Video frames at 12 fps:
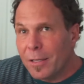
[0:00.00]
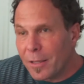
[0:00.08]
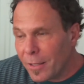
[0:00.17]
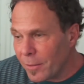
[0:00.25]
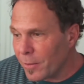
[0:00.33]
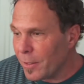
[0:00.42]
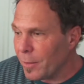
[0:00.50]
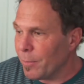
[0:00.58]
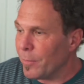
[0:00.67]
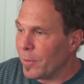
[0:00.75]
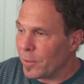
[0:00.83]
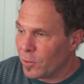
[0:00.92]

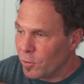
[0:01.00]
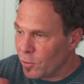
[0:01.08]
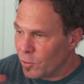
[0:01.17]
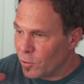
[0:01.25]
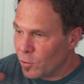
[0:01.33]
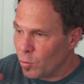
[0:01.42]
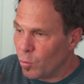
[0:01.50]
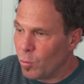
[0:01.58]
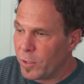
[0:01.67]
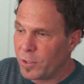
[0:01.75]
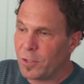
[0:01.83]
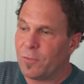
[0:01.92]
the
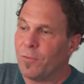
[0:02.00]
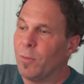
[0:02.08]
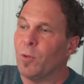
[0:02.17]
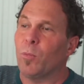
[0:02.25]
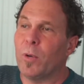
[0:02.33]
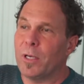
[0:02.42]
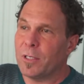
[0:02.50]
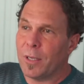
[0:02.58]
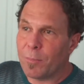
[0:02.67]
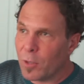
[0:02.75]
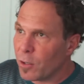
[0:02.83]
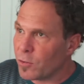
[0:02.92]
twist from the
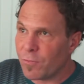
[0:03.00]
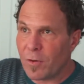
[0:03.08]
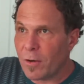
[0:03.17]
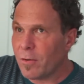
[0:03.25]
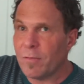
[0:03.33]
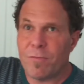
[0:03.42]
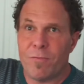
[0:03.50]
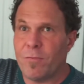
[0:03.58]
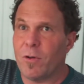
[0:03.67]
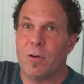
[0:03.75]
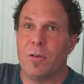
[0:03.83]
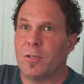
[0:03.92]
wingtip goes very
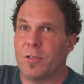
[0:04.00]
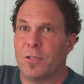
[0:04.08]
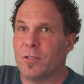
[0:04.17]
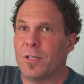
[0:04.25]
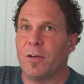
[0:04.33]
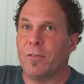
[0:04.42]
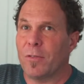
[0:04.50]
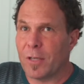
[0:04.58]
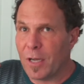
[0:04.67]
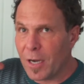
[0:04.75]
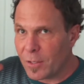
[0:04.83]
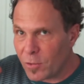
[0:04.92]
far to the center of the
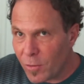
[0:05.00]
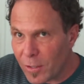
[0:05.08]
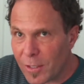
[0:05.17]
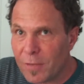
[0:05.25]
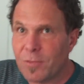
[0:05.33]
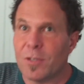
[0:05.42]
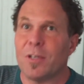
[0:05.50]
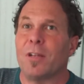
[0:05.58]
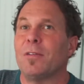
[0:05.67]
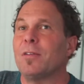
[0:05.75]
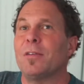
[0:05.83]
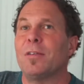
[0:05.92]
kite, so it gives it a
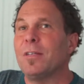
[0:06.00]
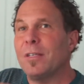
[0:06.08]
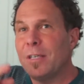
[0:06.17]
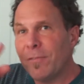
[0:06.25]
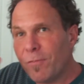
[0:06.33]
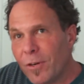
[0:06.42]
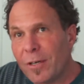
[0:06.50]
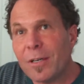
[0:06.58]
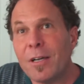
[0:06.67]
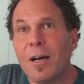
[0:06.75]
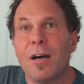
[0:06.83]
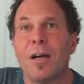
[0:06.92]

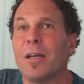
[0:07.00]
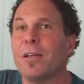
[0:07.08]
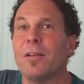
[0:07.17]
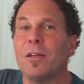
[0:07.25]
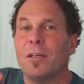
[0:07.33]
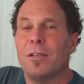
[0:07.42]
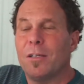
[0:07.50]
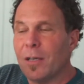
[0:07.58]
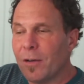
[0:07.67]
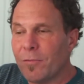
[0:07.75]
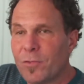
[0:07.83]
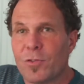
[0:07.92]
different kind
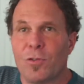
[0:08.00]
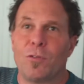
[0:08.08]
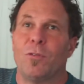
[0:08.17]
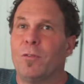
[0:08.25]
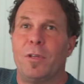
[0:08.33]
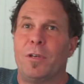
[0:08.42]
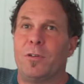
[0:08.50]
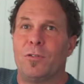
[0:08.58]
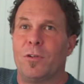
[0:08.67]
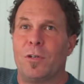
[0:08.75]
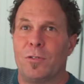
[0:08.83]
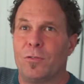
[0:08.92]
of circle that it
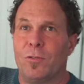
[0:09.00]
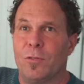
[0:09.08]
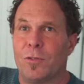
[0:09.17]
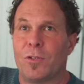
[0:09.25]
draws through the